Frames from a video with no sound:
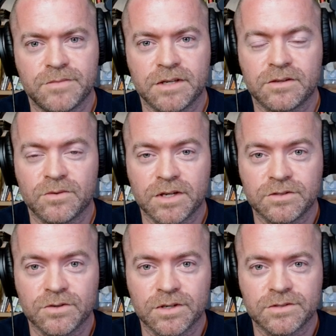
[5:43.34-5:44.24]
make the right
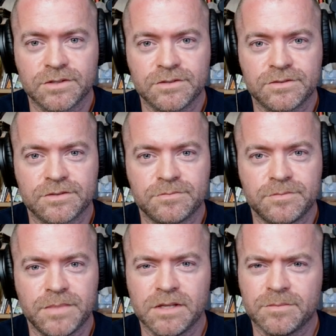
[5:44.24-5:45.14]
choices,
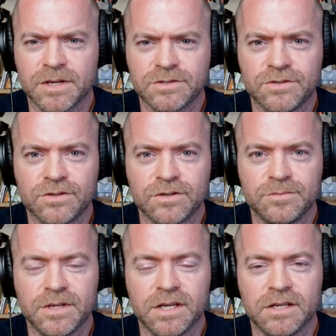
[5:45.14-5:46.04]
be the best you can
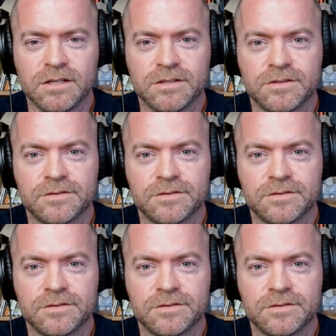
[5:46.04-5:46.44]
be,